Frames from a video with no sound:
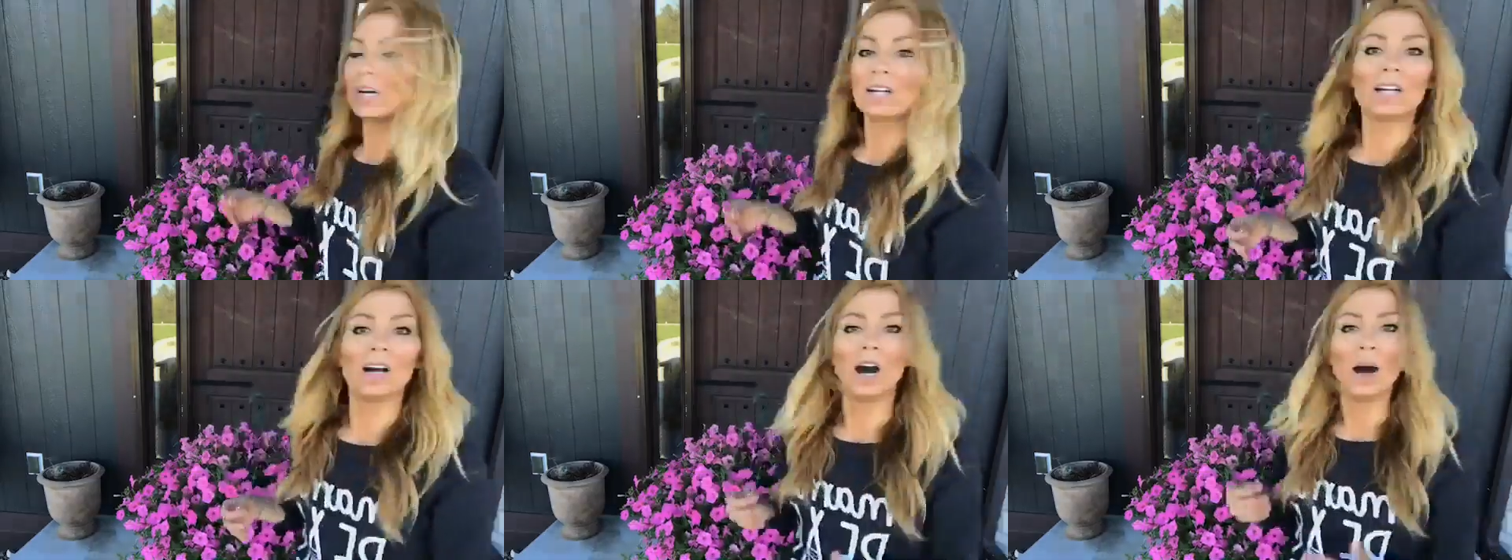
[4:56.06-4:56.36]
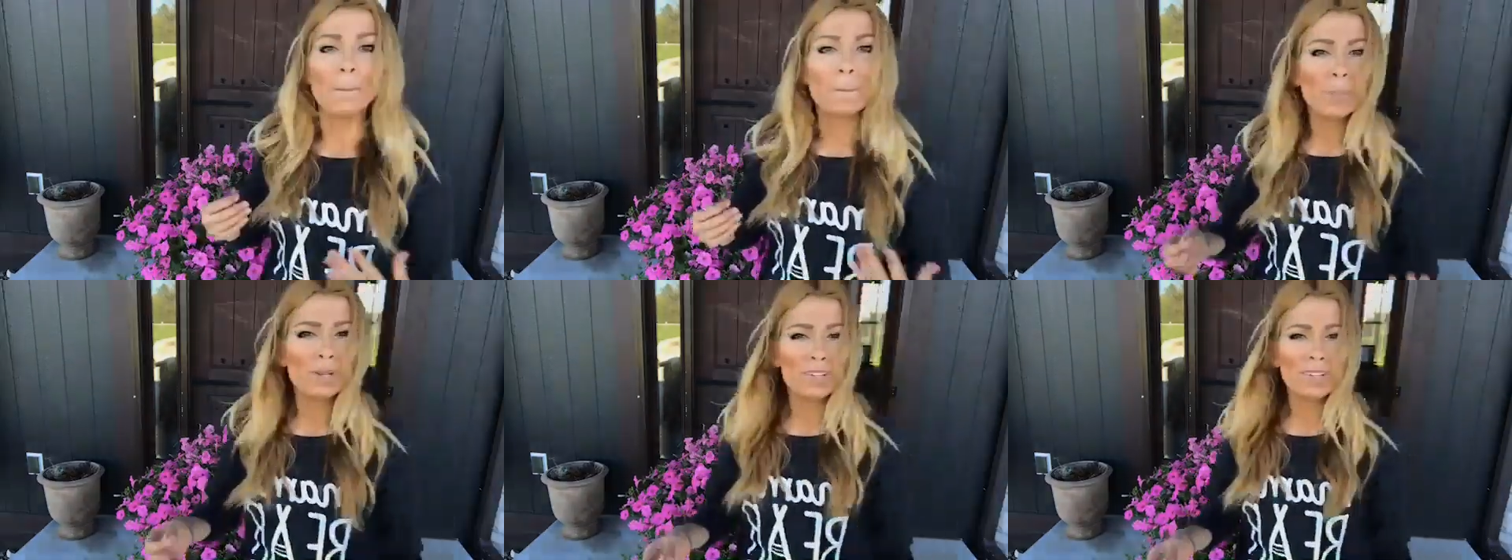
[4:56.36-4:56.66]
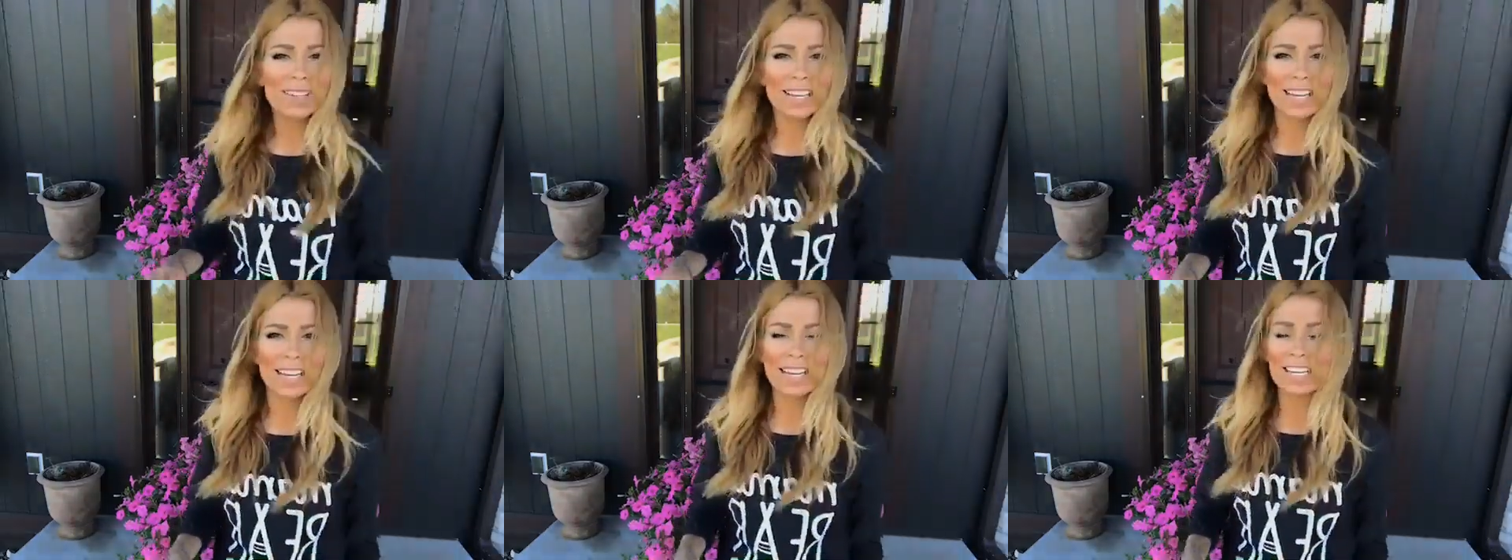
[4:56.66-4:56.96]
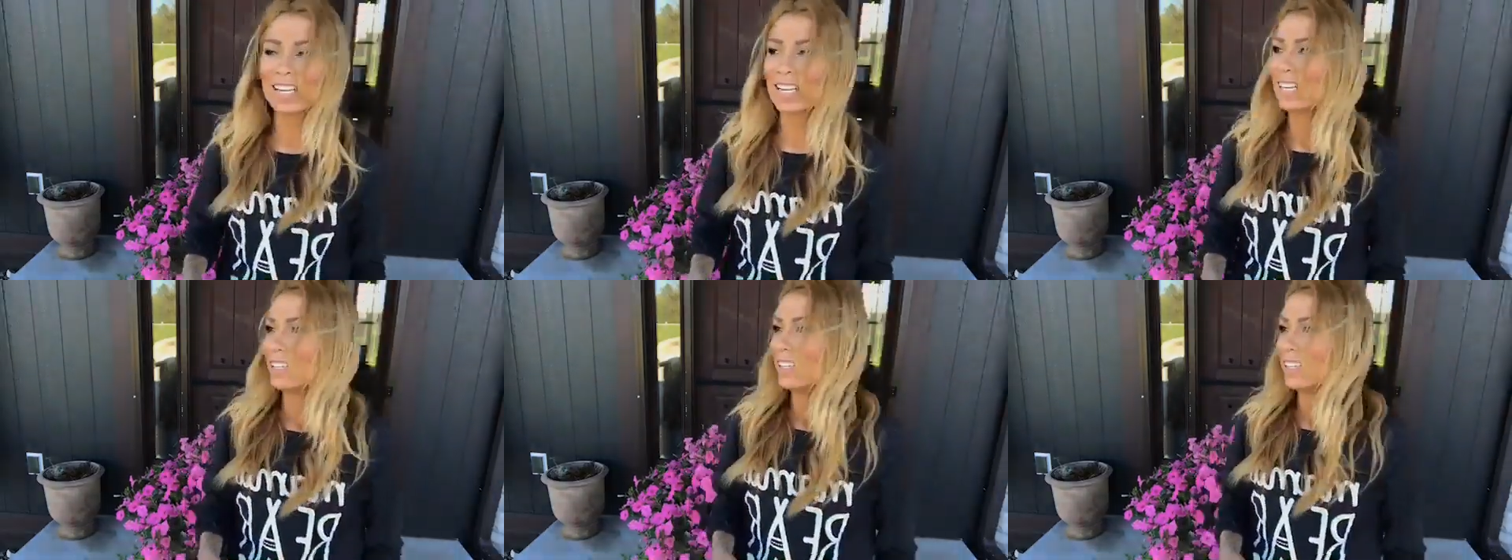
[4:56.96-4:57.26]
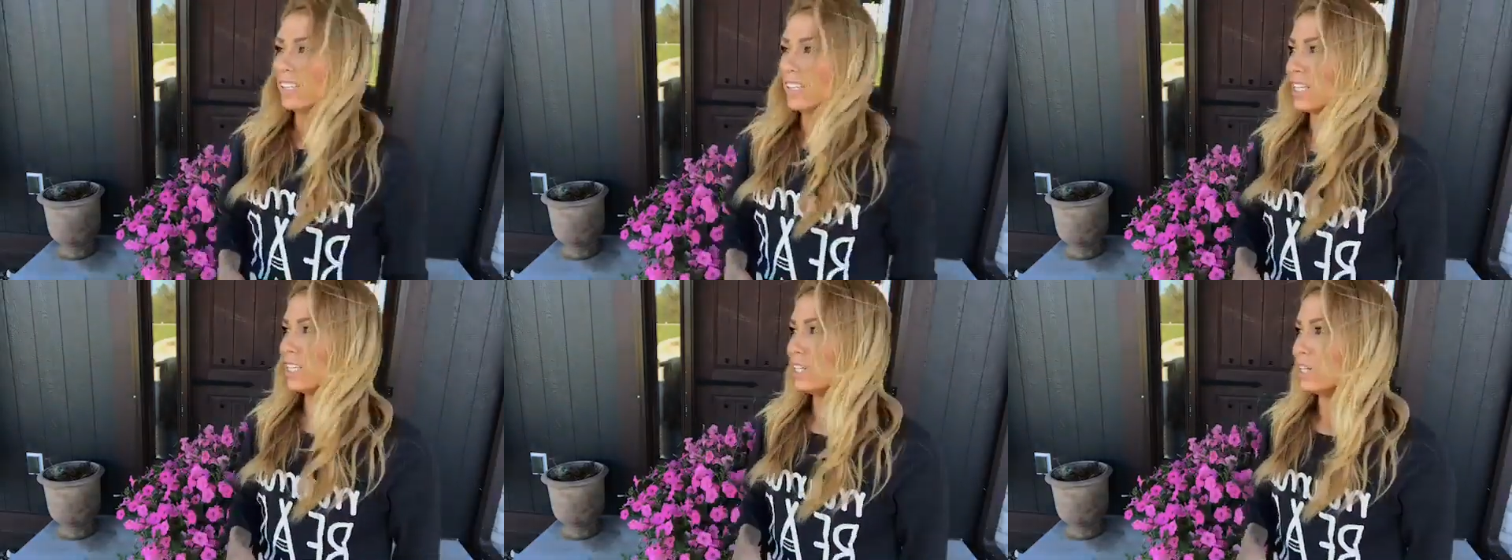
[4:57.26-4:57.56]
a couple, like,
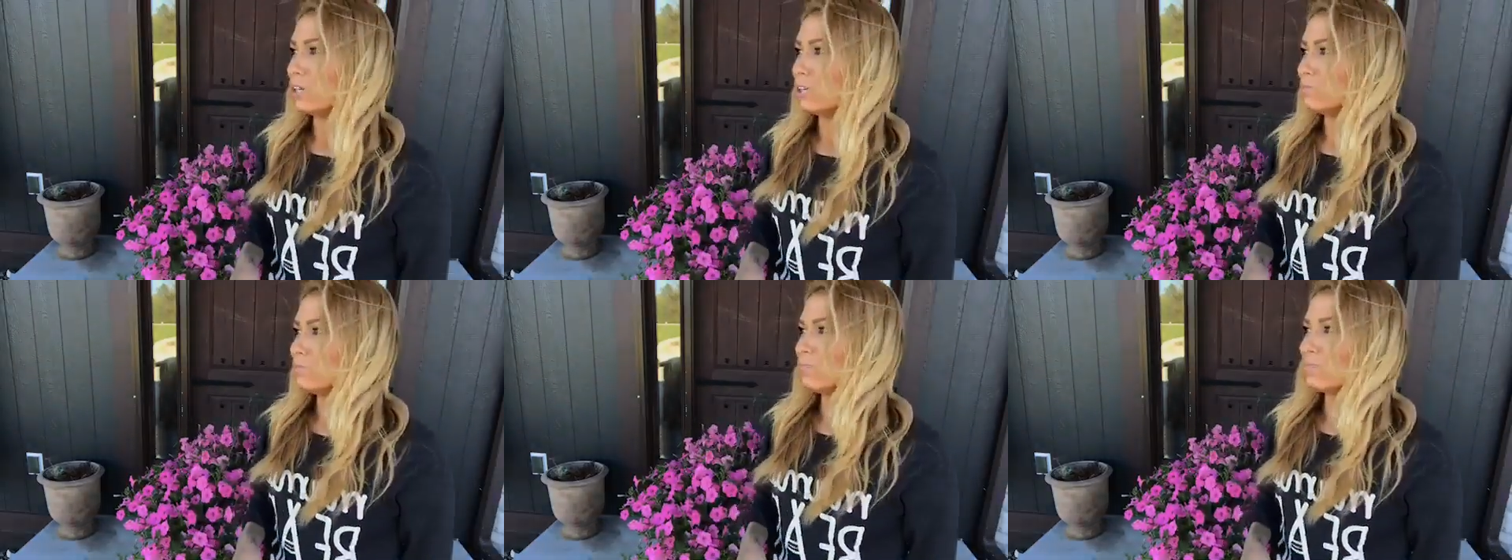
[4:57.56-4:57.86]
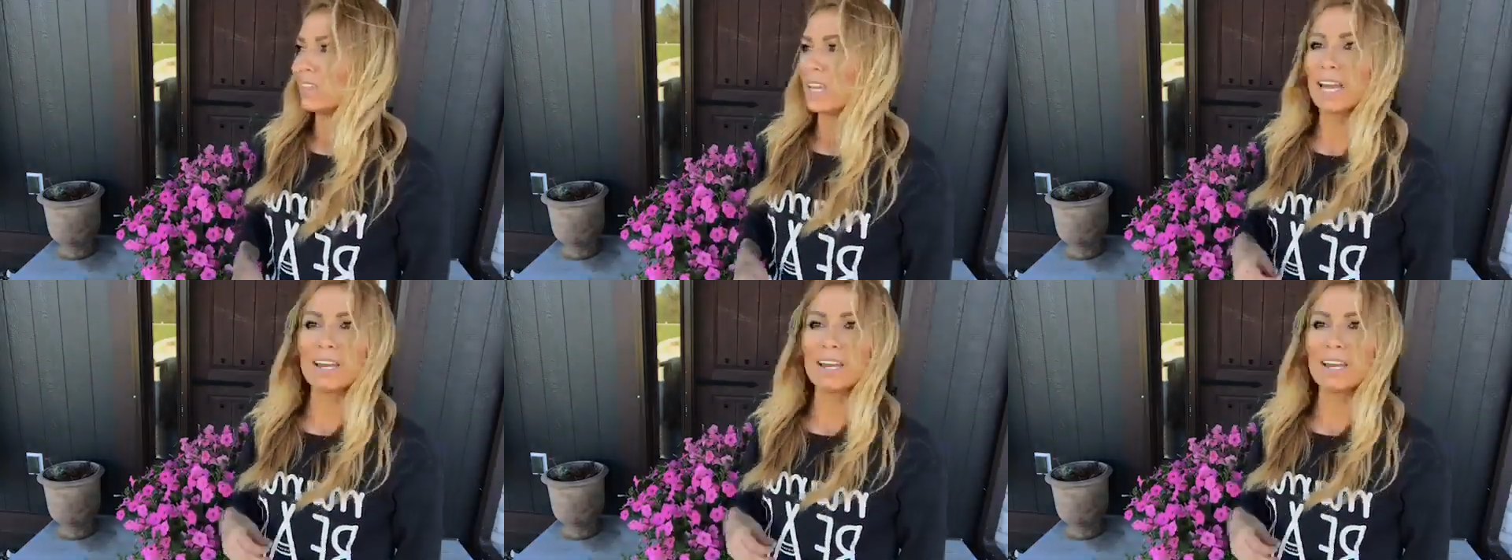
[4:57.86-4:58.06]
you know,